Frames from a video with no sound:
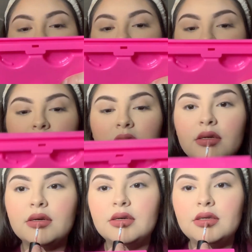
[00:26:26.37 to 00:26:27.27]
So now
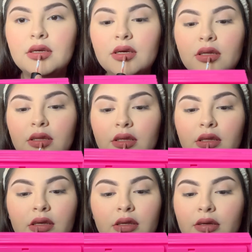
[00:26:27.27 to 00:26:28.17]
I'm going to take
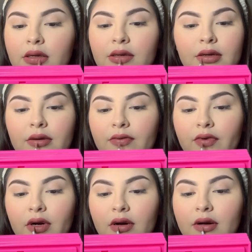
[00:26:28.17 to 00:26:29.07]
this one
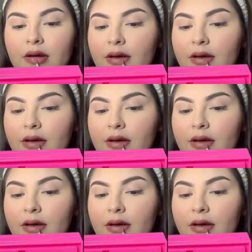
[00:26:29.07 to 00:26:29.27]
over.